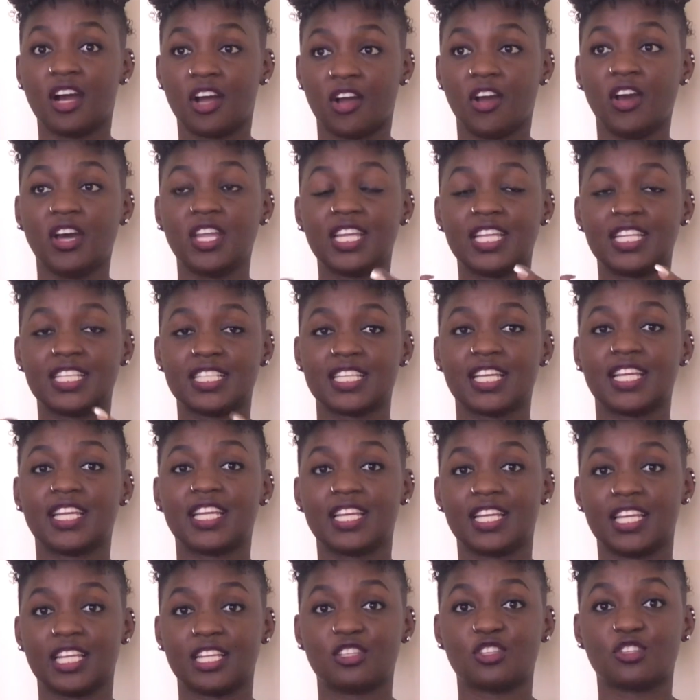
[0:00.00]
God
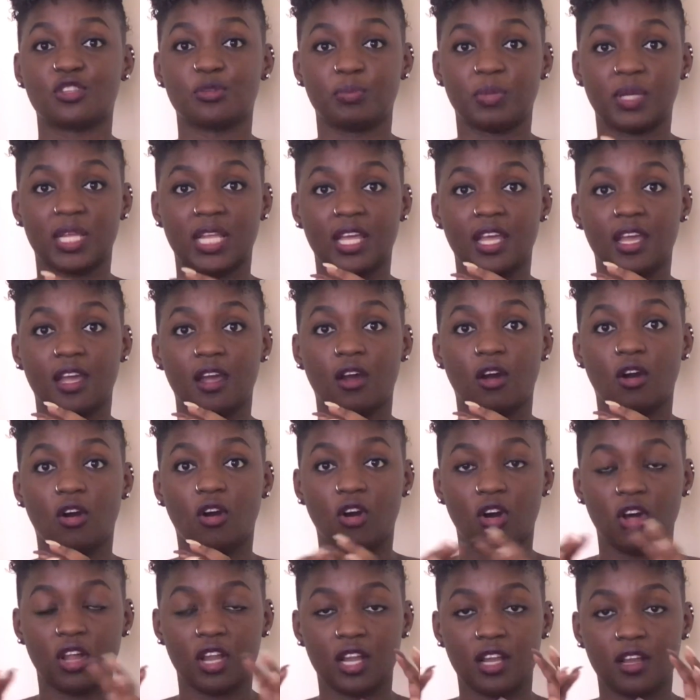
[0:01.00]
intended it to be
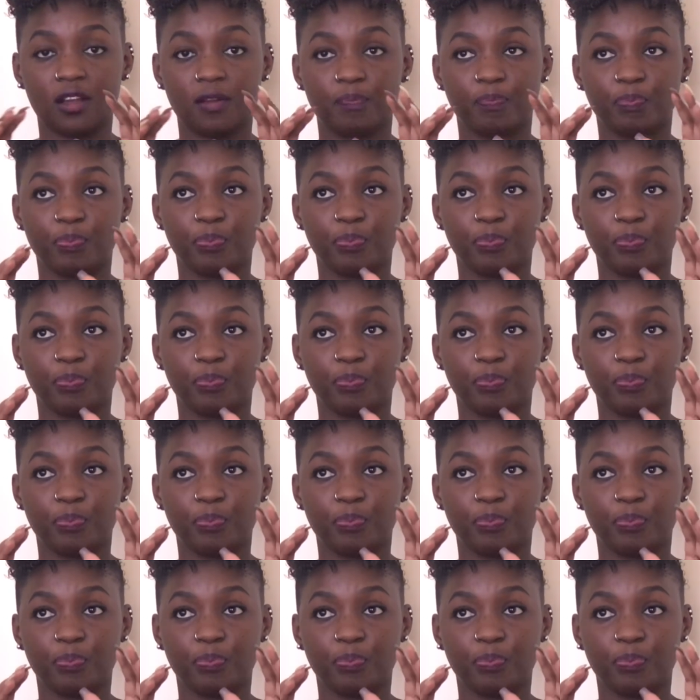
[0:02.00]
all